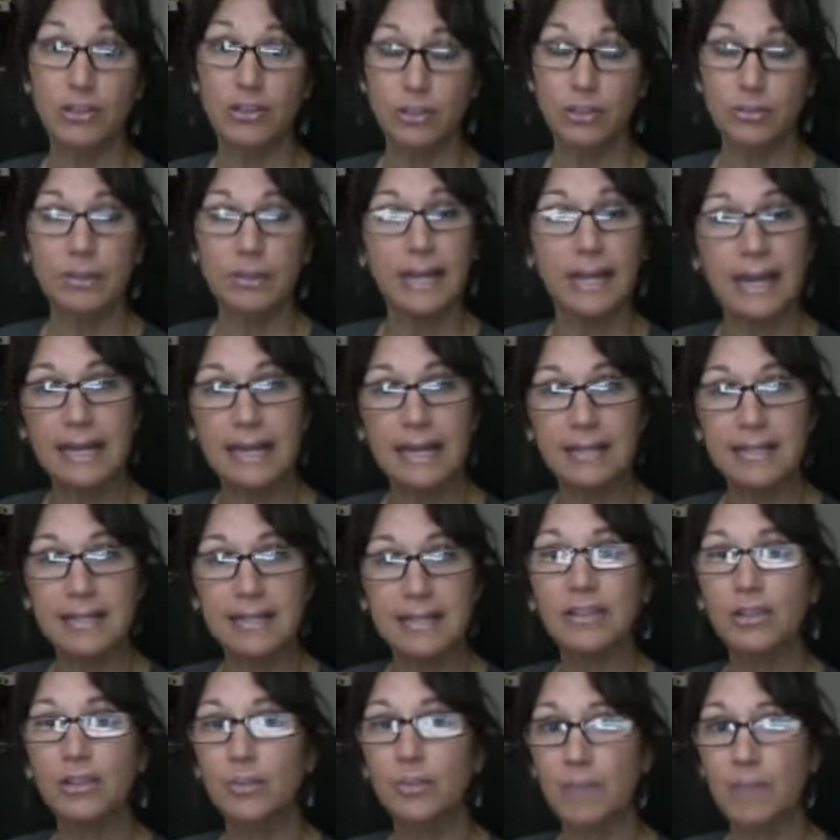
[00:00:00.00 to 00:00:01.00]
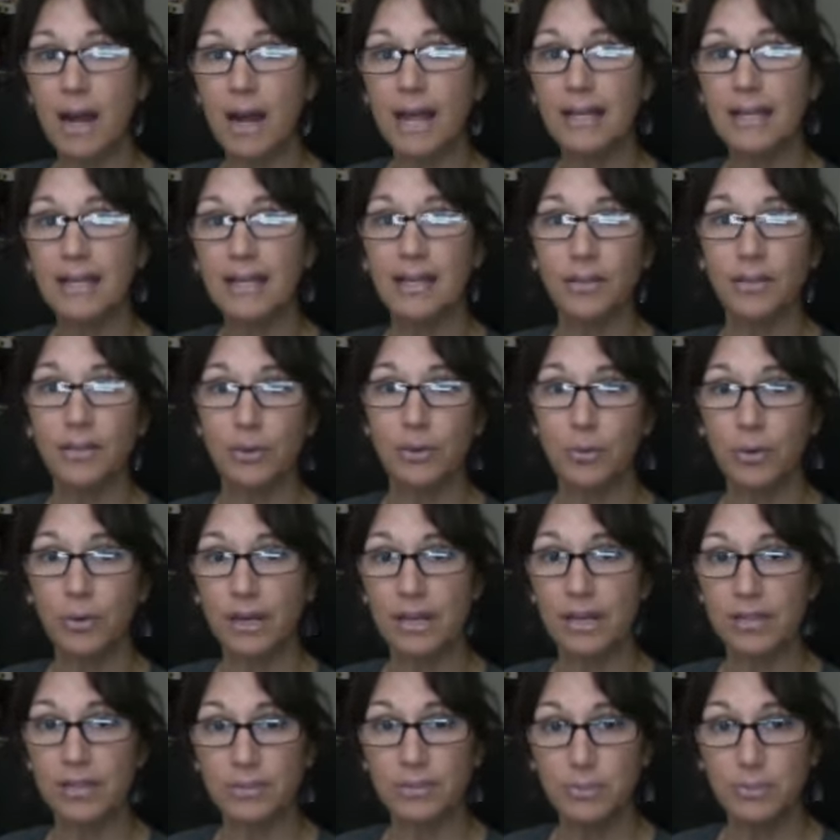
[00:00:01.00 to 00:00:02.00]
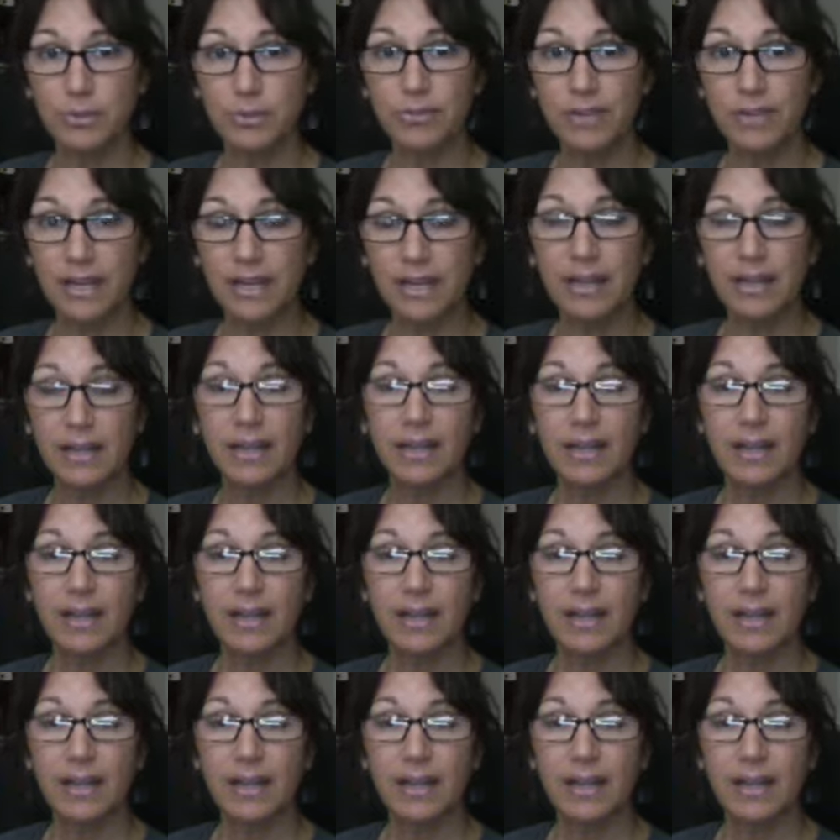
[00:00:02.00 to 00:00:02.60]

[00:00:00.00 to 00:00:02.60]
too late to get their body and their organs moving.